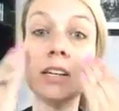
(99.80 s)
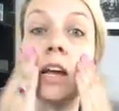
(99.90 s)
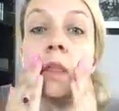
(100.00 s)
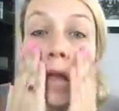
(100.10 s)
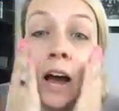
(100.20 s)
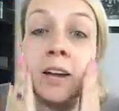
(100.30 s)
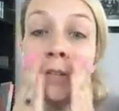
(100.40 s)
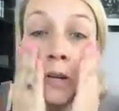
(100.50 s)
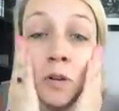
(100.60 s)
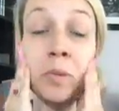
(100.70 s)
today, the
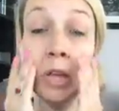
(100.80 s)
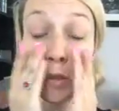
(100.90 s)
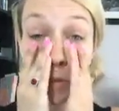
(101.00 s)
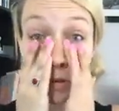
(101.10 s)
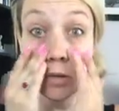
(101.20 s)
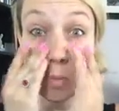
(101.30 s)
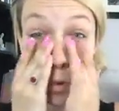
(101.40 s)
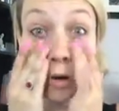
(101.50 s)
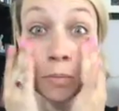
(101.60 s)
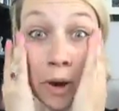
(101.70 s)
eyes are going to be the most
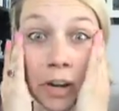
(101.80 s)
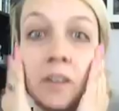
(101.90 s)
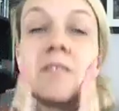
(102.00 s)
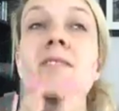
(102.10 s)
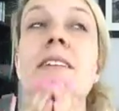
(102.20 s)
important part.